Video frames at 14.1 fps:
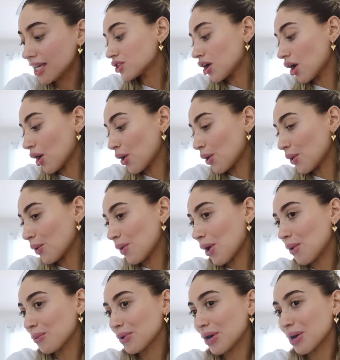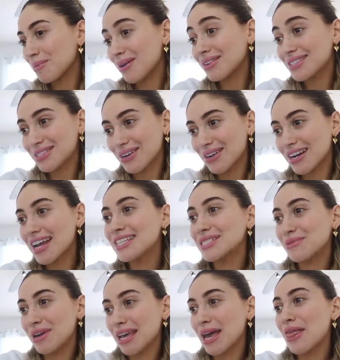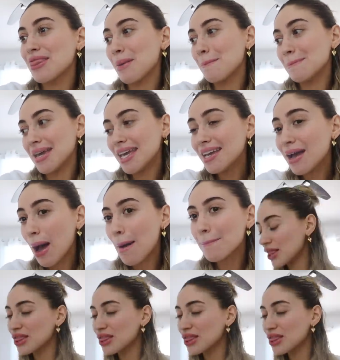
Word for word: So we are about to start doing the makeup.